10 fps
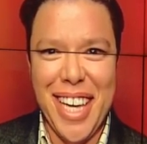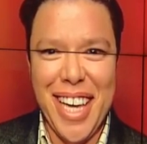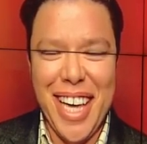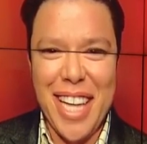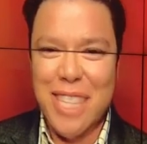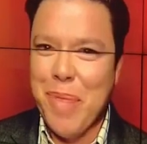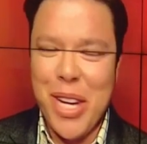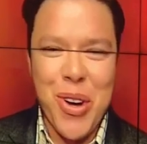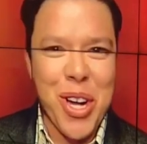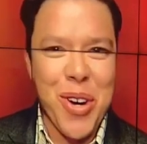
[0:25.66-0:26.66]
It's been
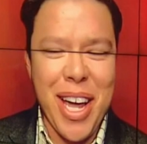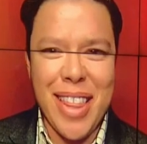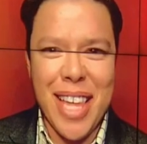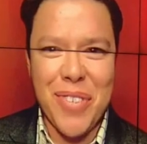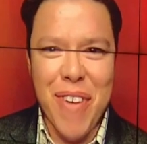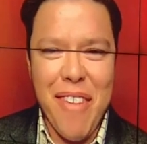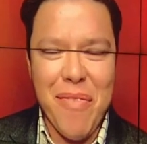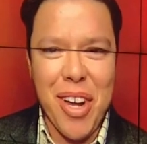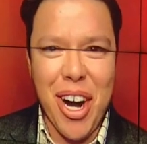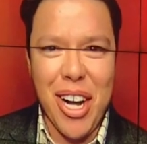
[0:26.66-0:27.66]
going great. Thanks for having me,
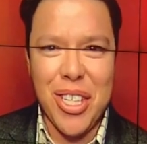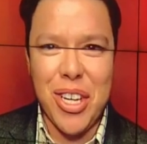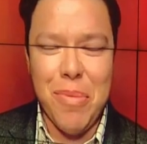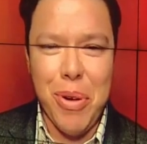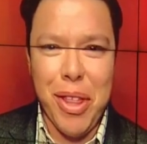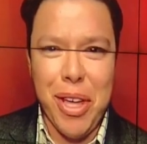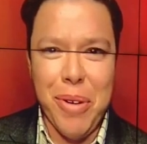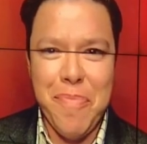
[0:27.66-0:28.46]
Carlos. Good to be with you.